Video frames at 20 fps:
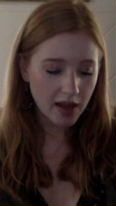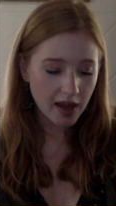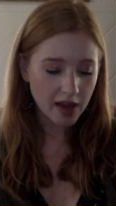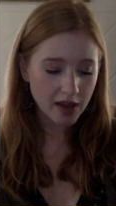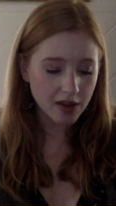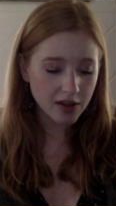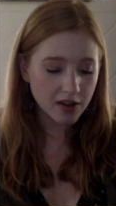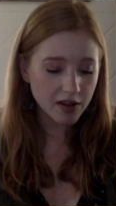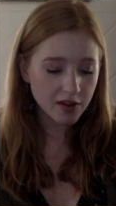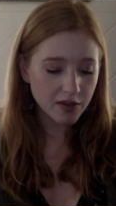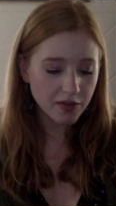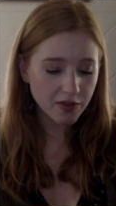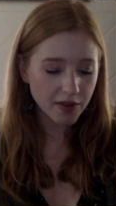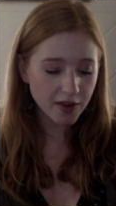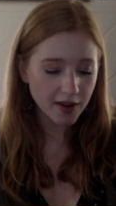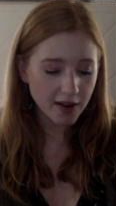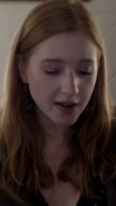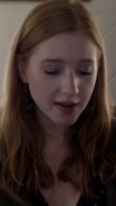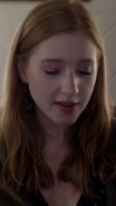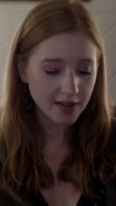I could have
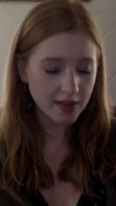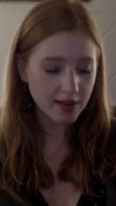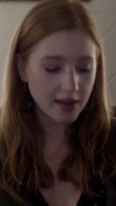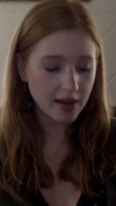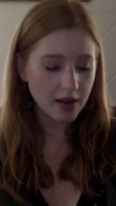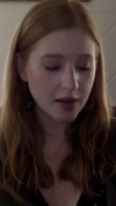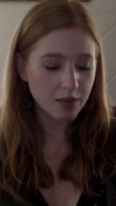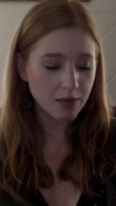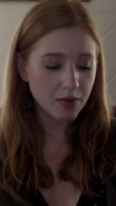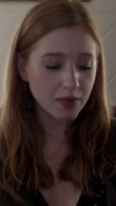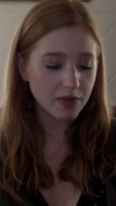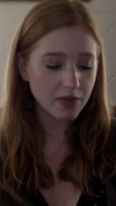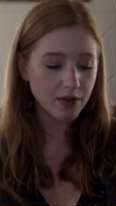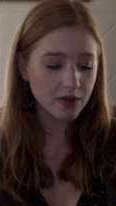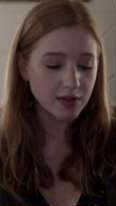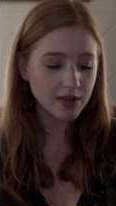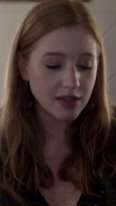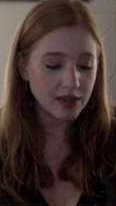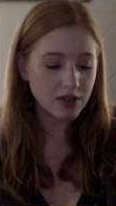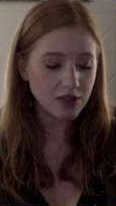forgotten the
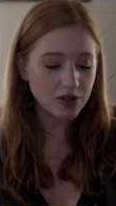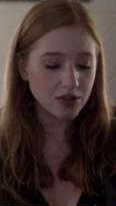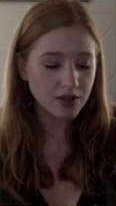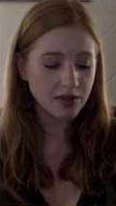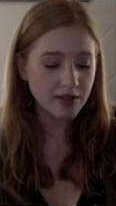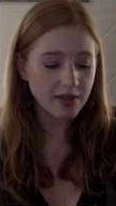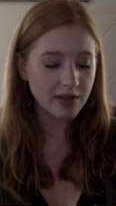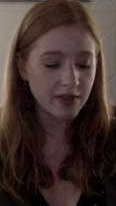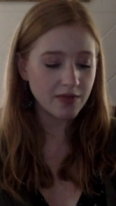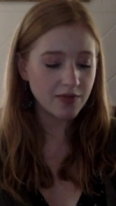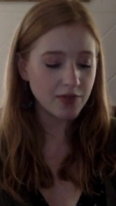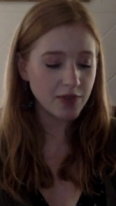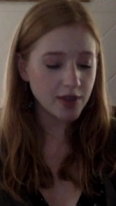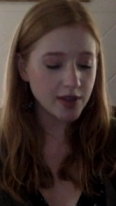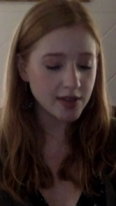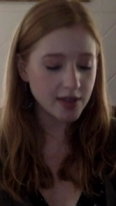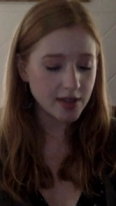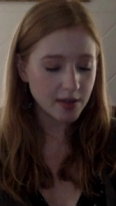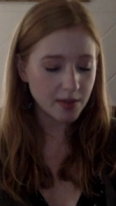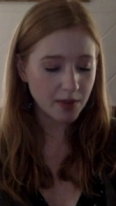unprovoked injuries
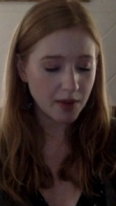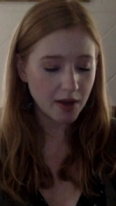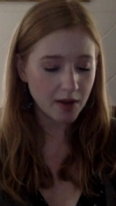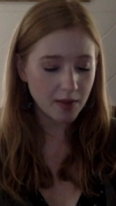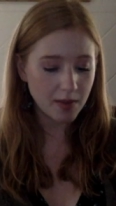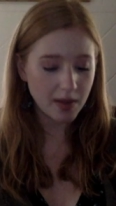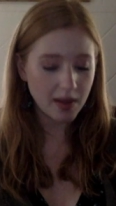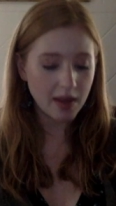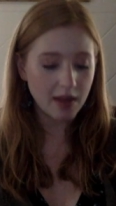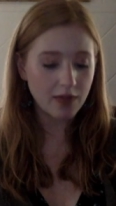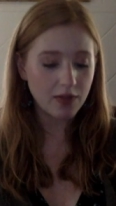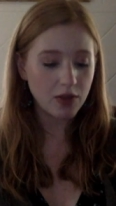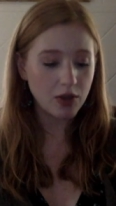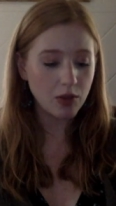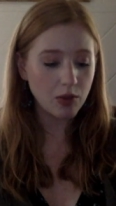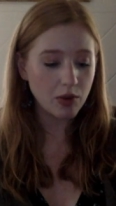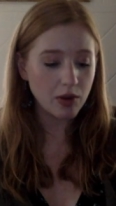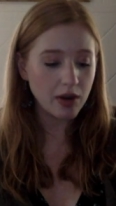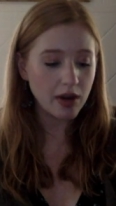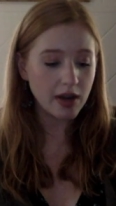inflicted upon me if you
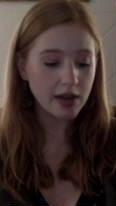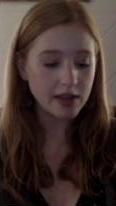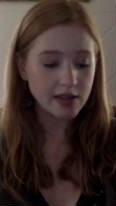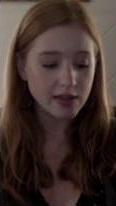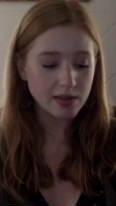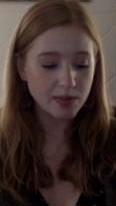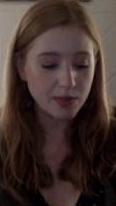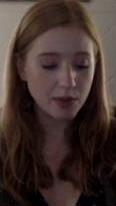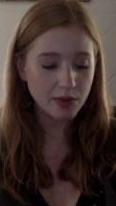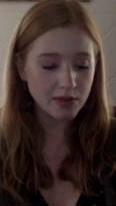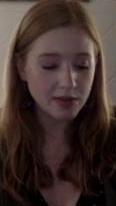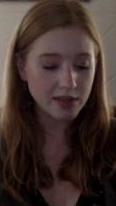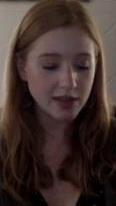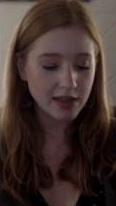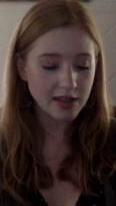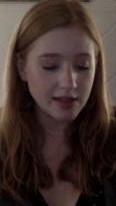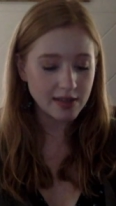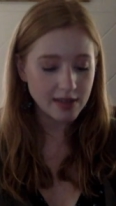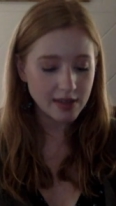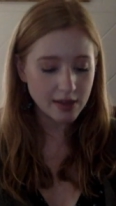were not disposed to
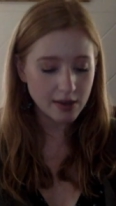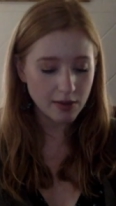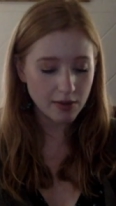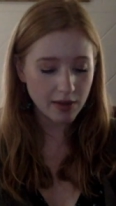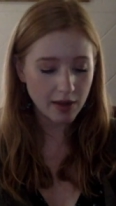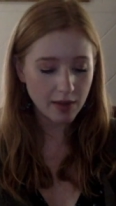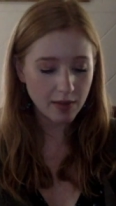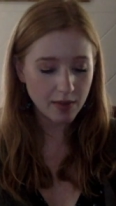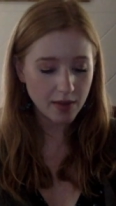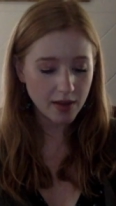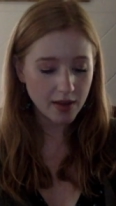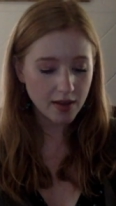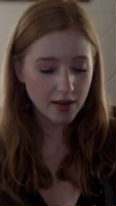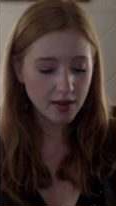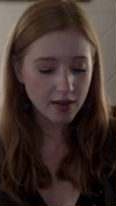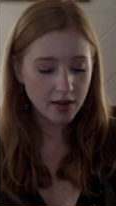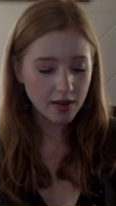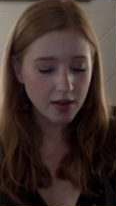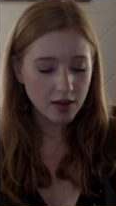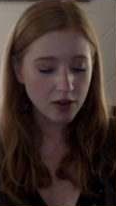continue them.
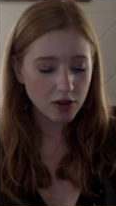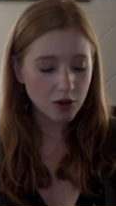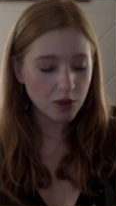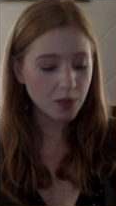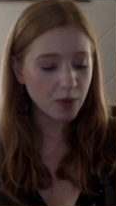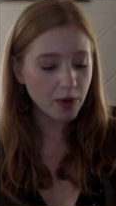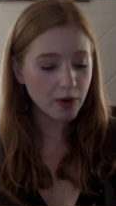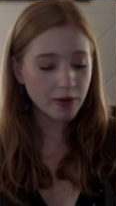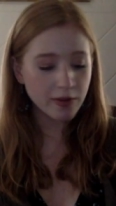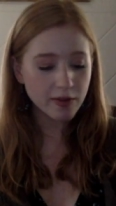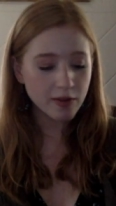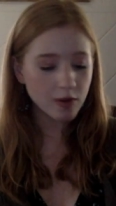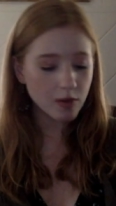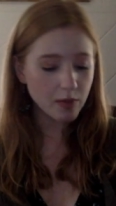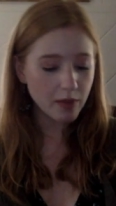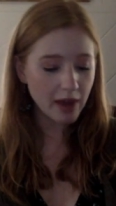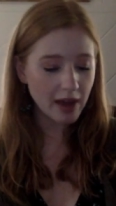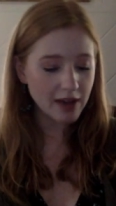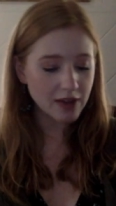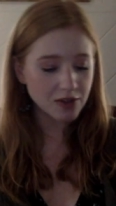Your personal
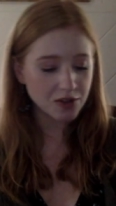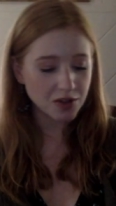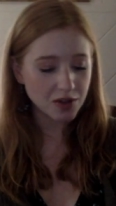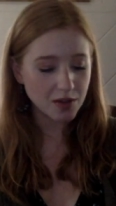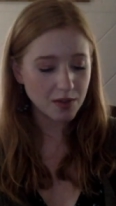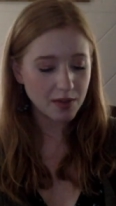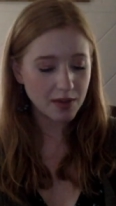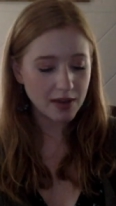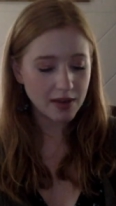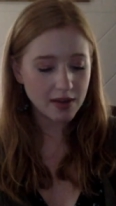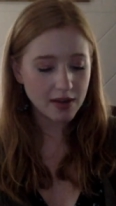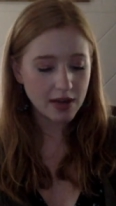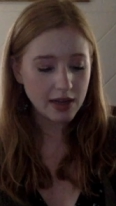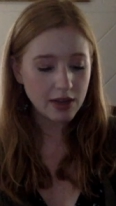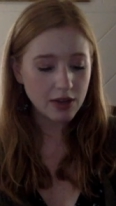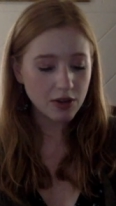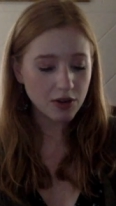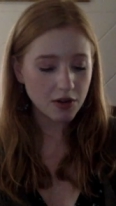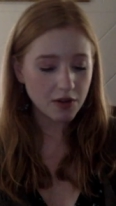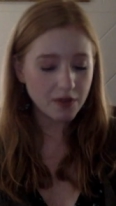bad treatment,
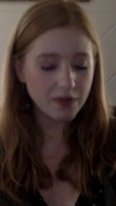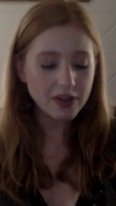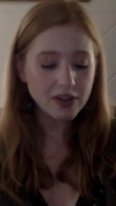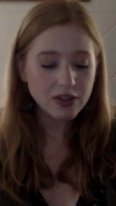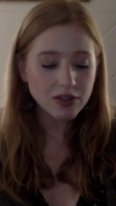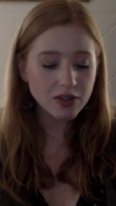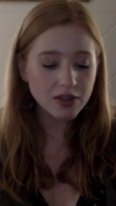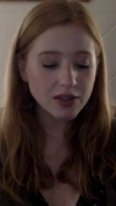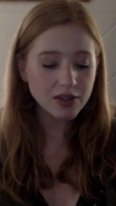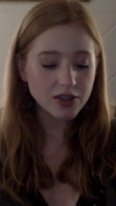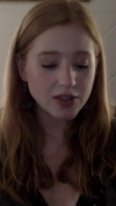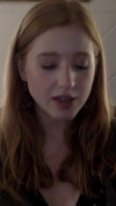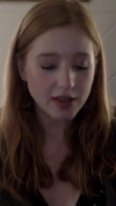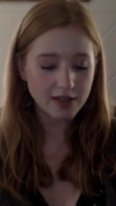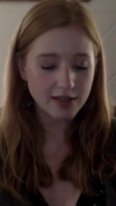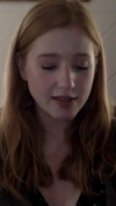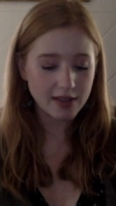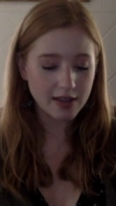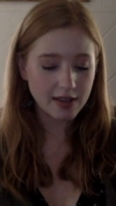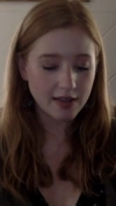your official
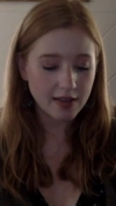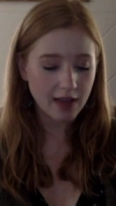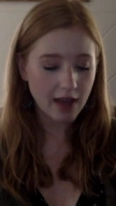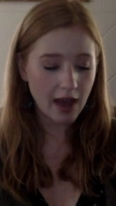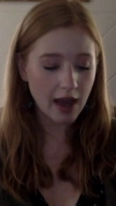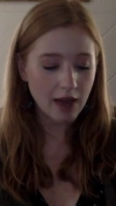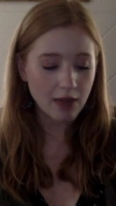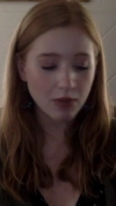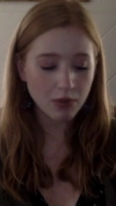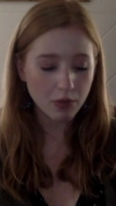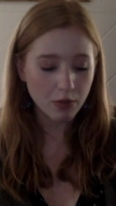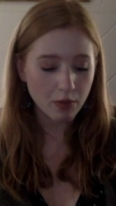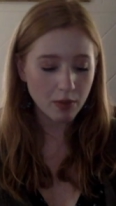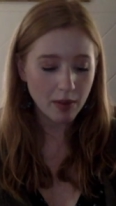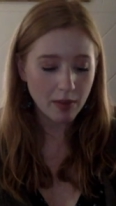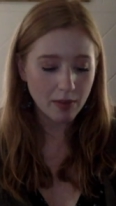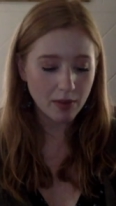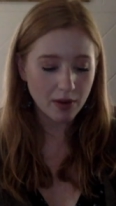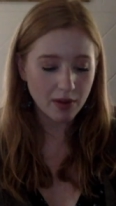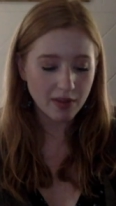injustice, I will
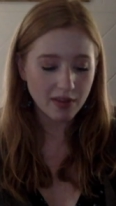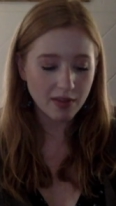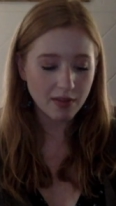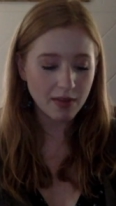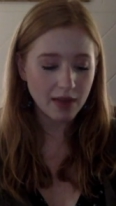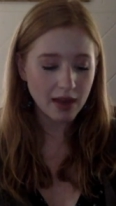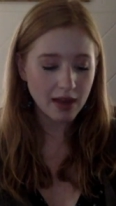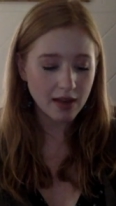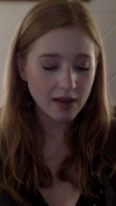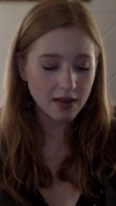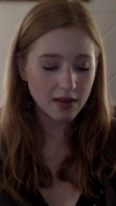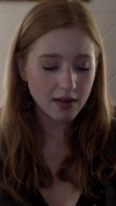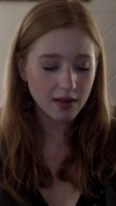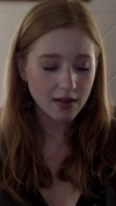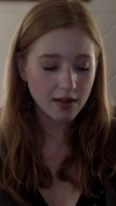remember as a man.